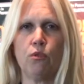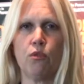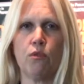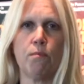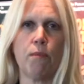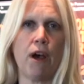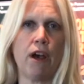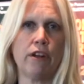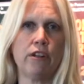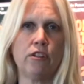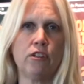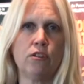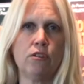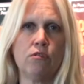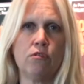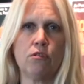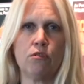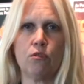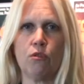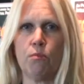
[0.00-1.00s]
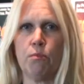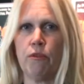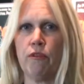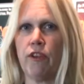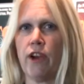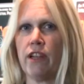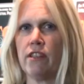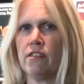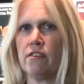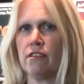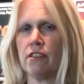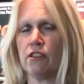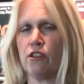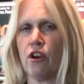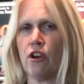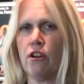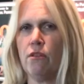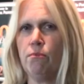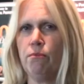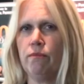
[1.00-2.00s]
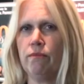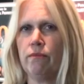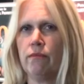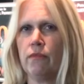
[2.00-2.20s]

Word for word: or monitors or provides an alarm.